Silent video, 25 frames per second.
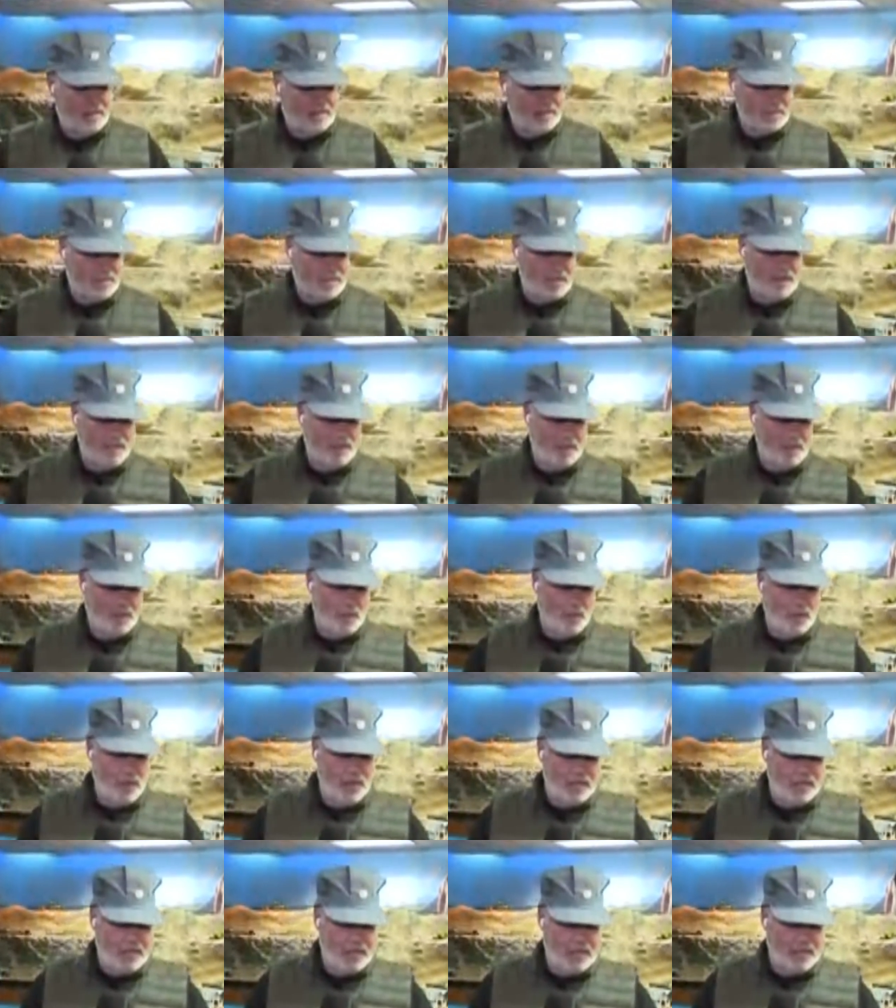this coming
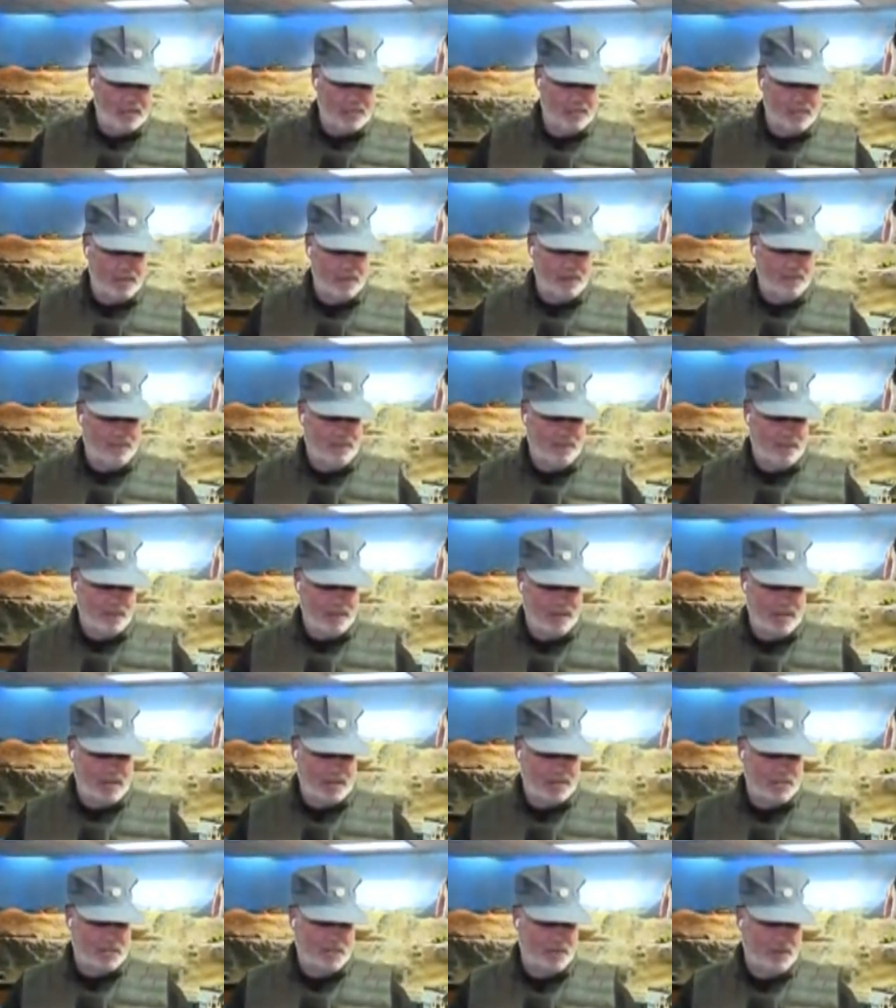weekend here for the
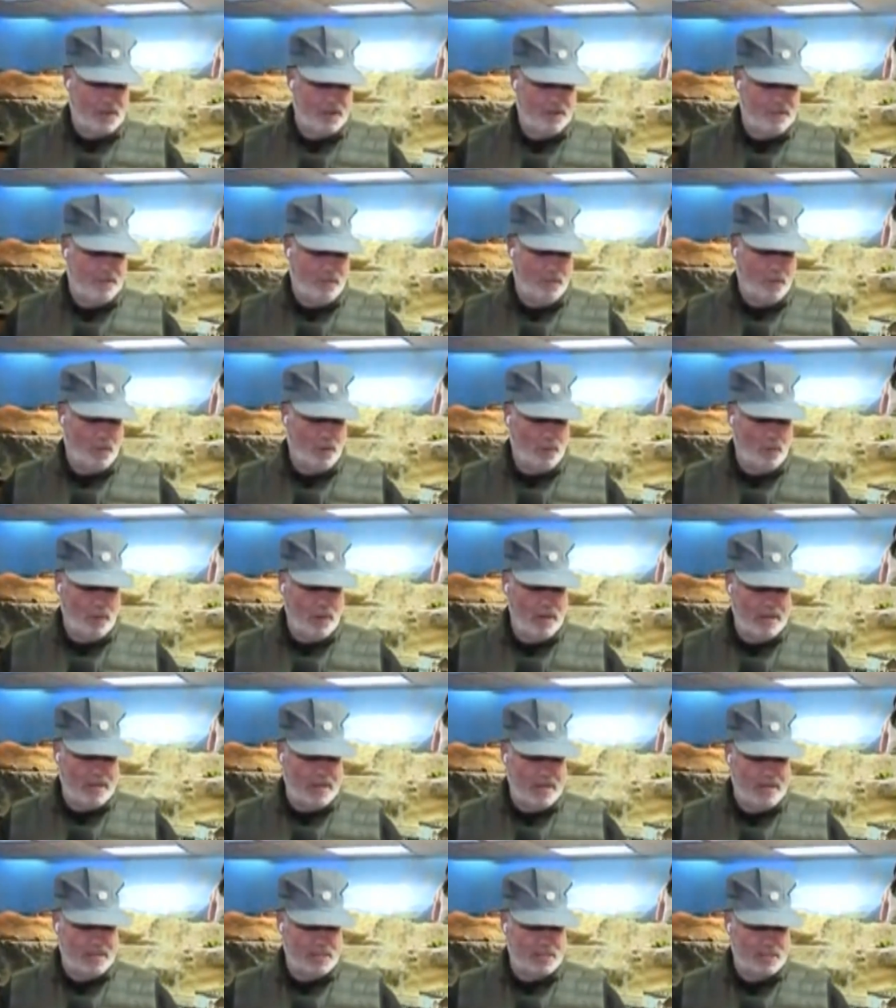next uh, four
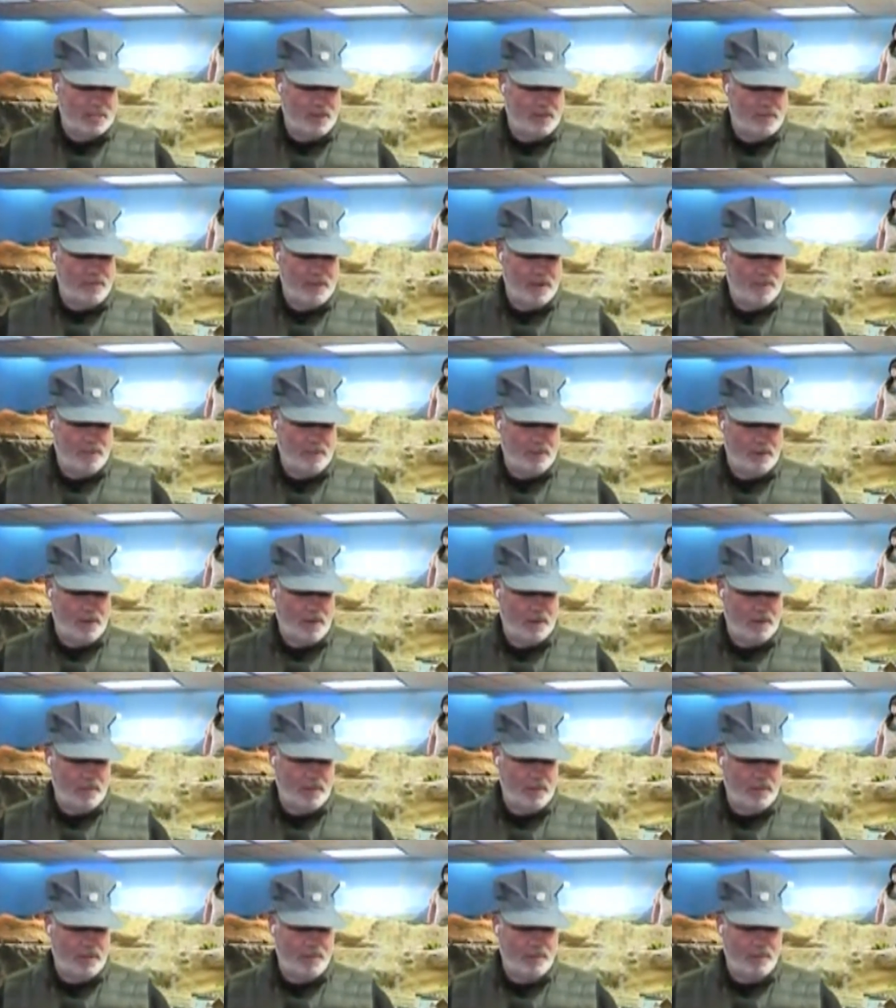weekends in November, all
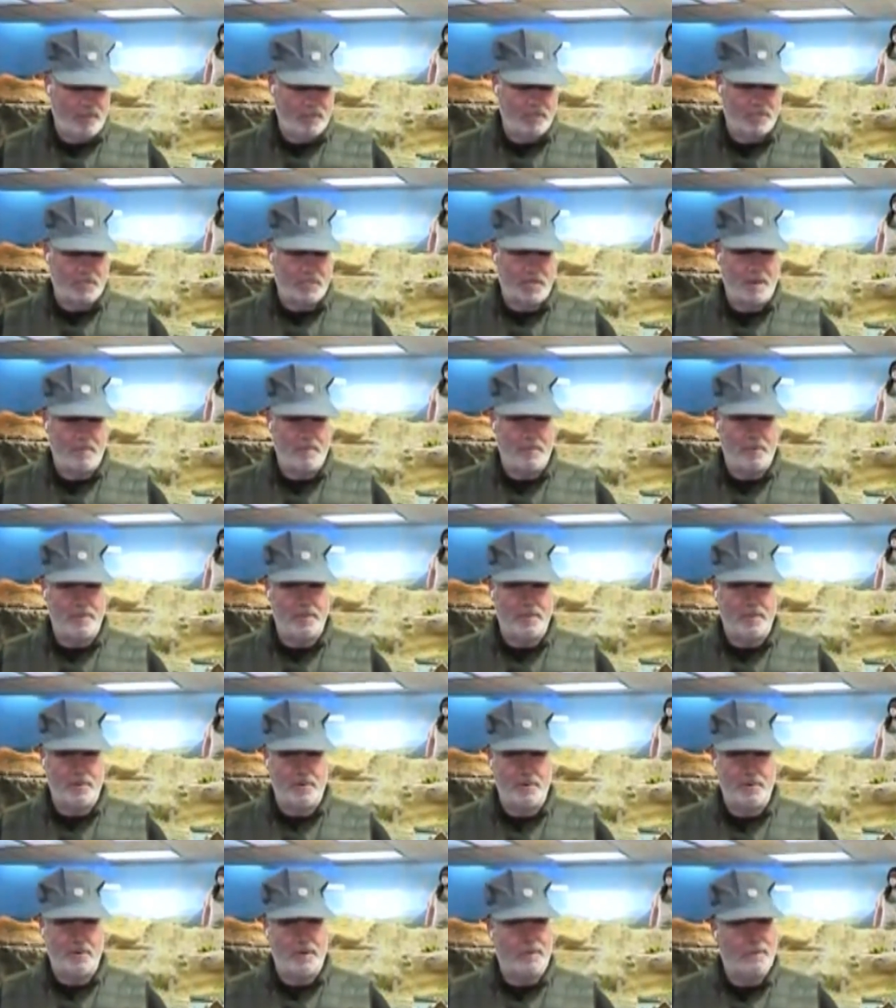the way through December
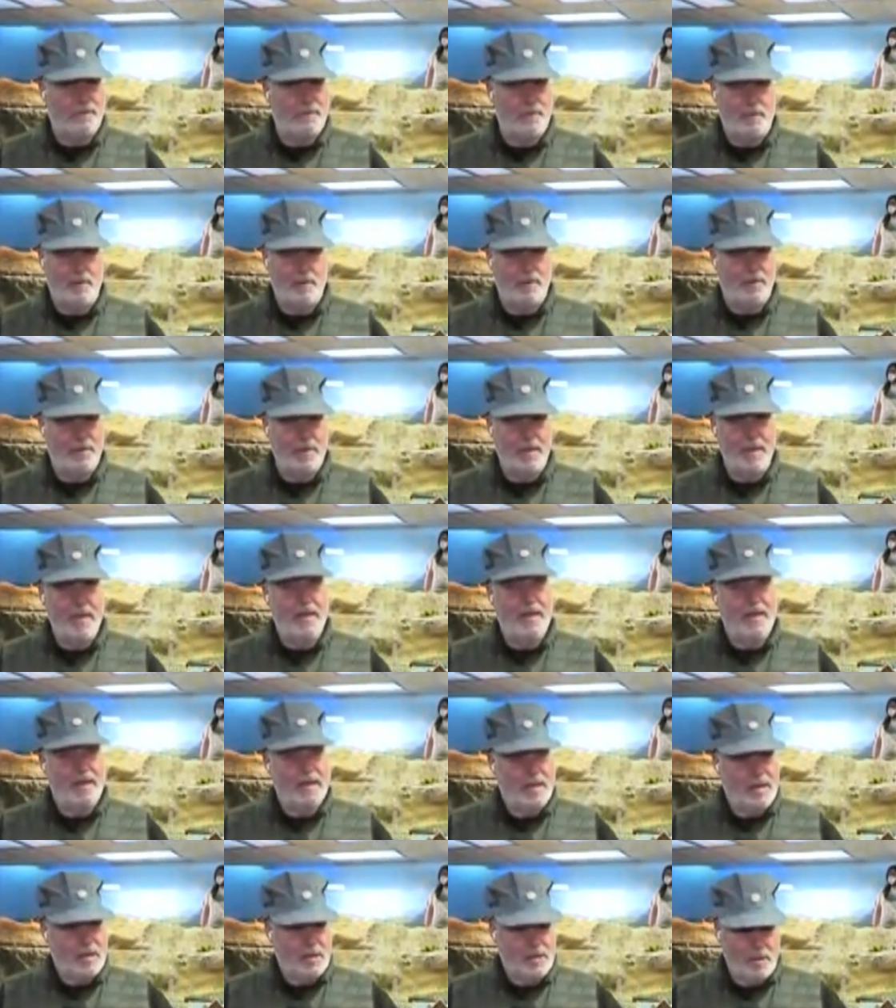3rd and 4th
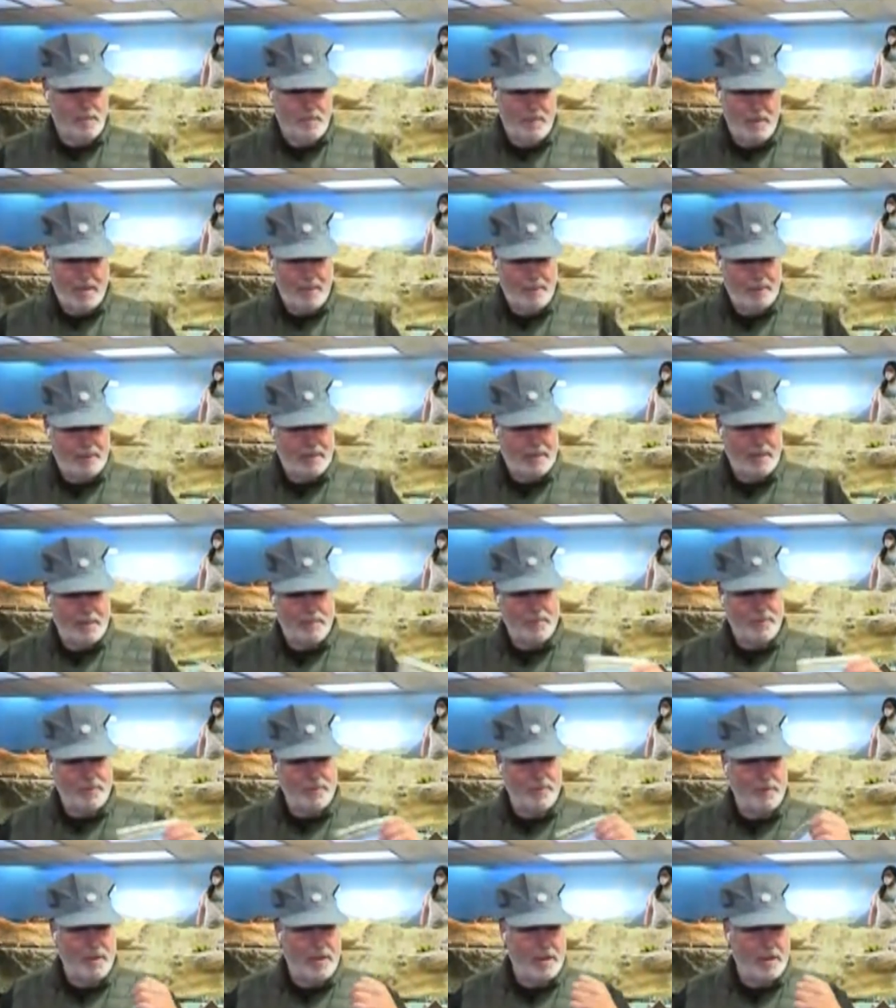you'll be able to come through